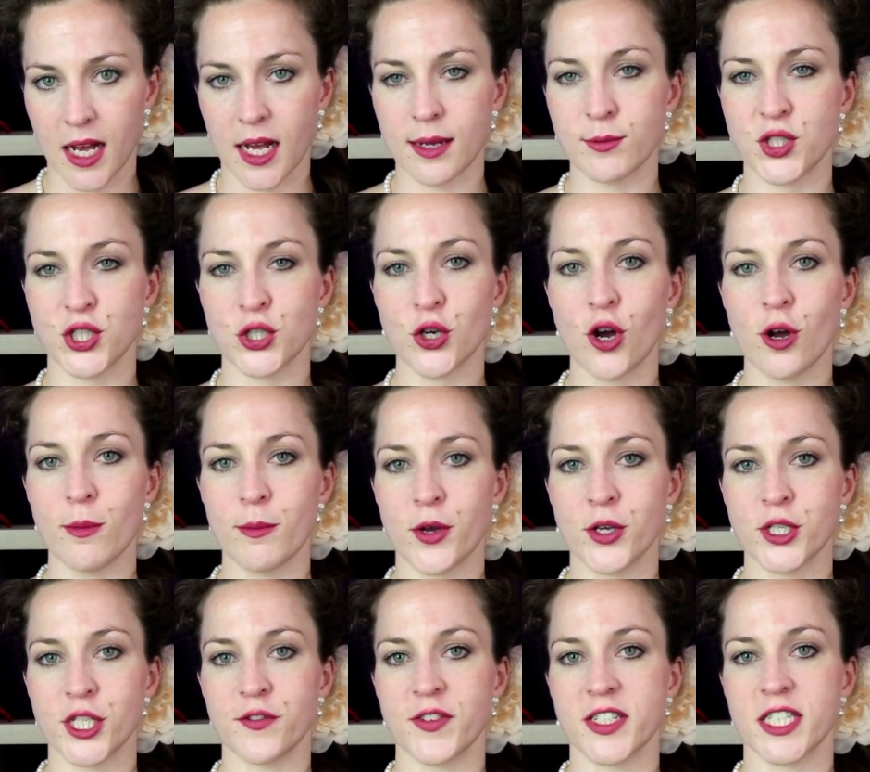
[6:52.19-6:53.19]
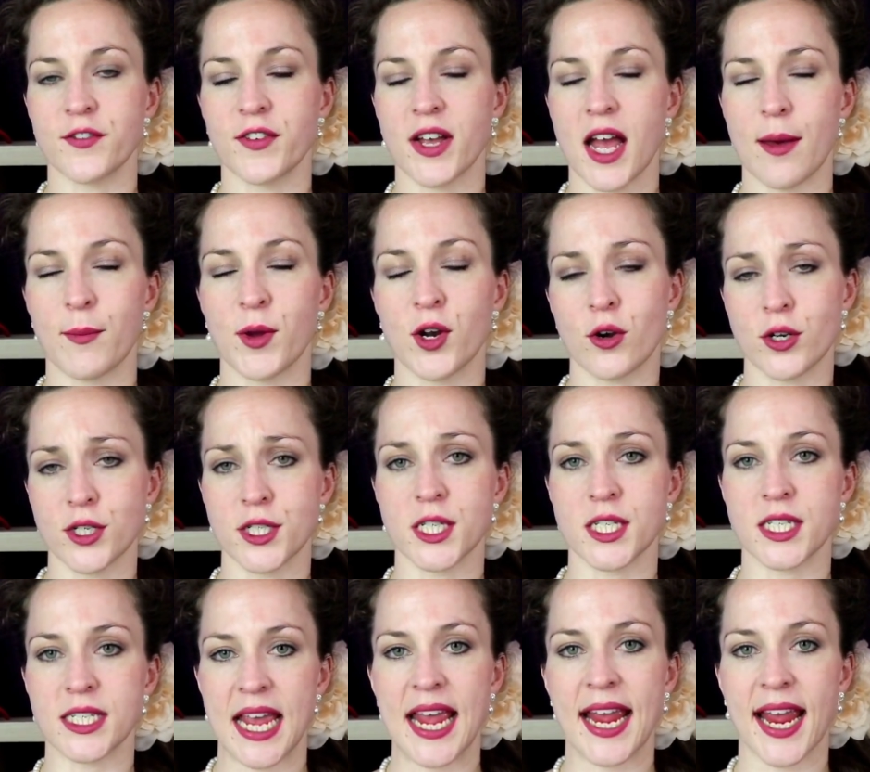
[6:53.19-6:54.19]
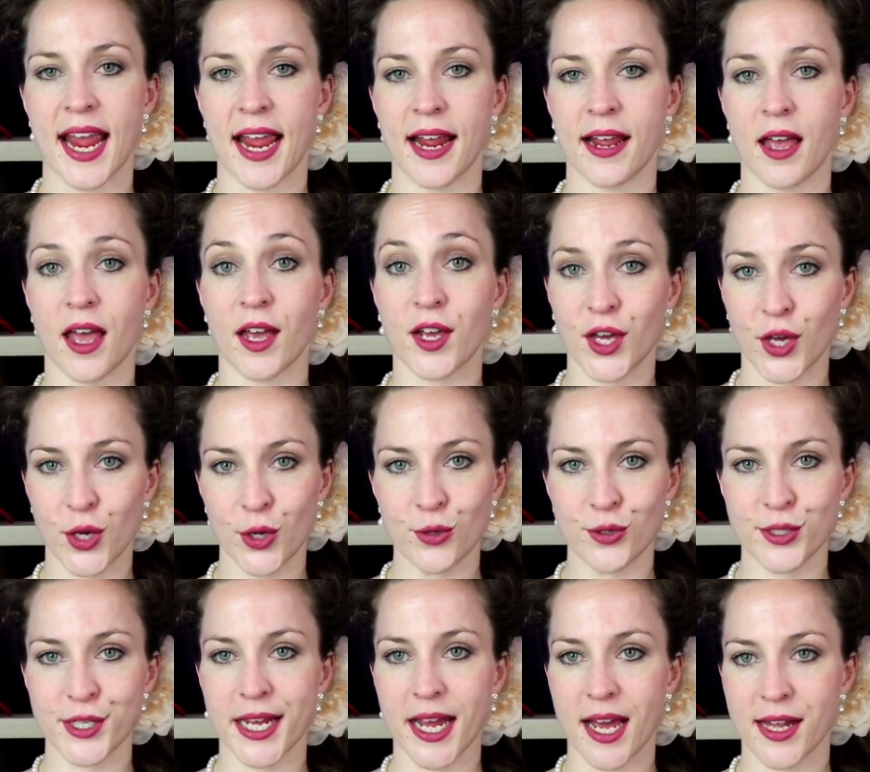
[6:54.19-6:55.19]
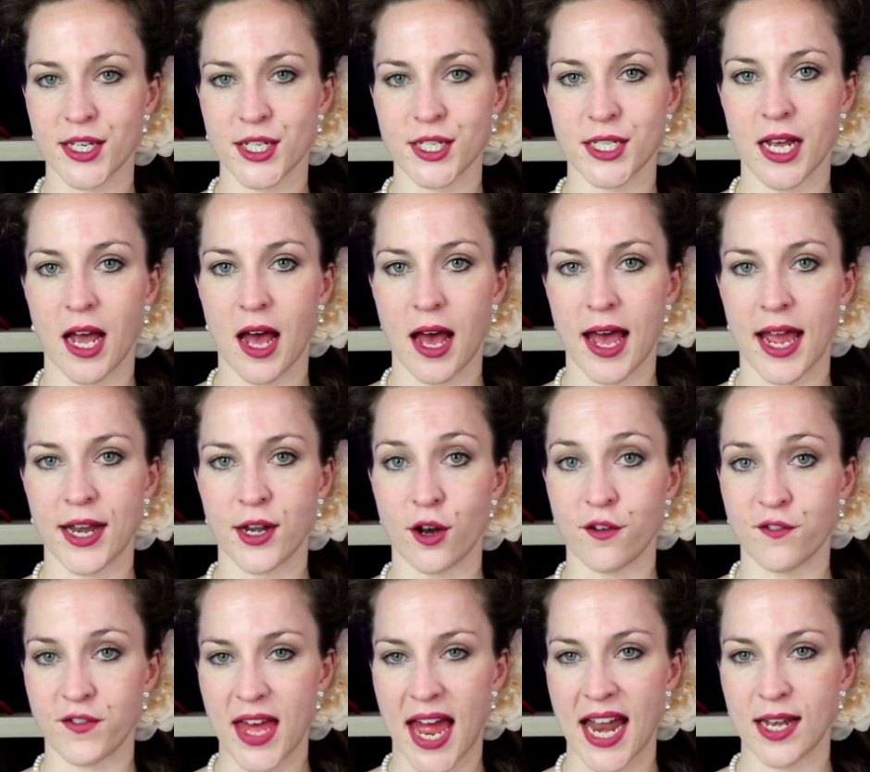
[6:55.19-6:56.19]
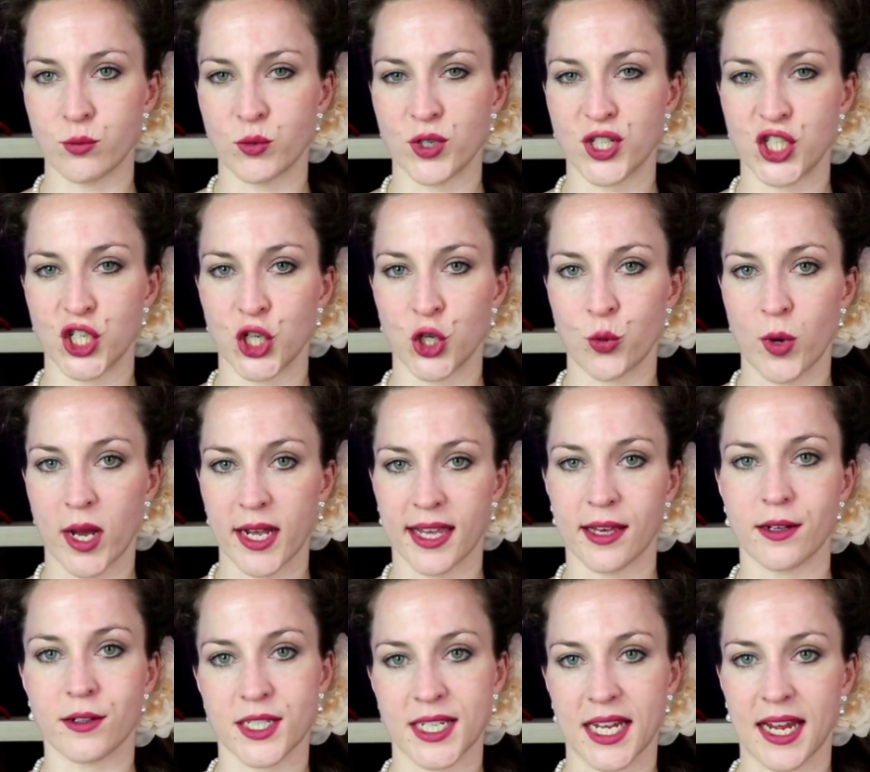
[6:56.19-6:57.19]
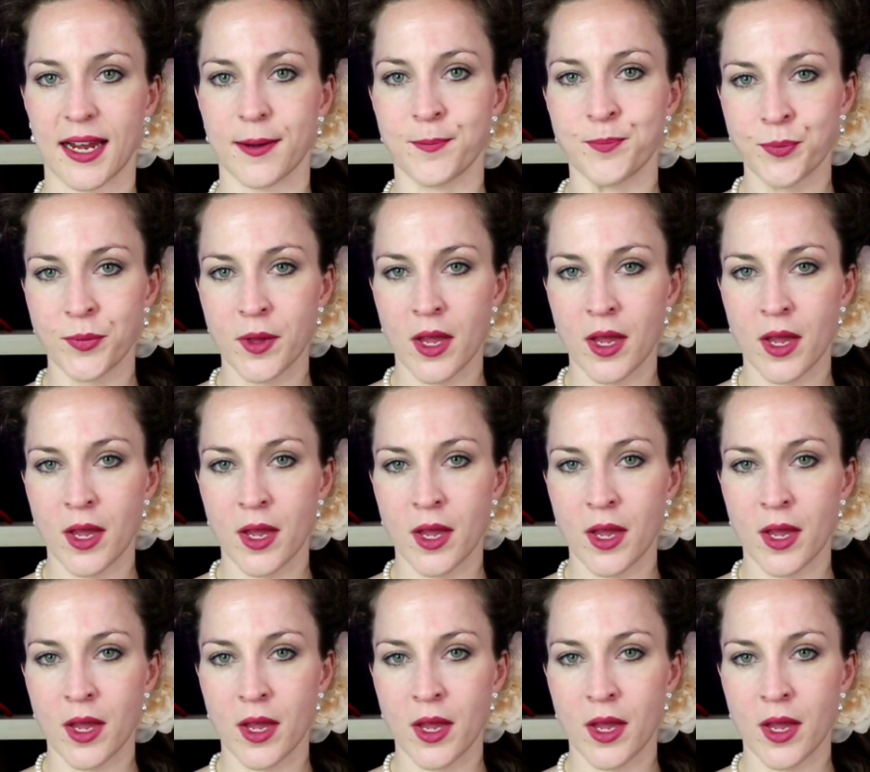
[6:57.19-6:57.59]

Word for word: I'm sure most of us have come across the saying, accuse the other side of that which you are guilty.